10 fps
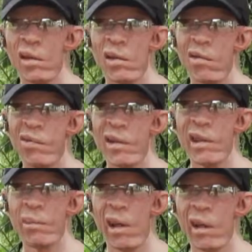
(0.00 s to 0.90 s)
Enough
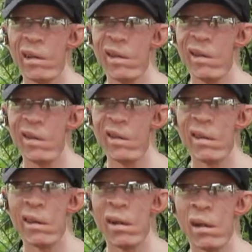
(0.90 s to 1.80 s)
respect, you know?
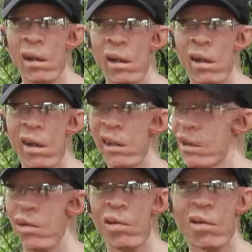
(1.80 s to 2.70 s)
And
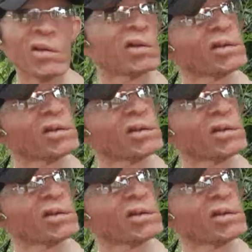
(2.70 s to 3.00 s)
you know,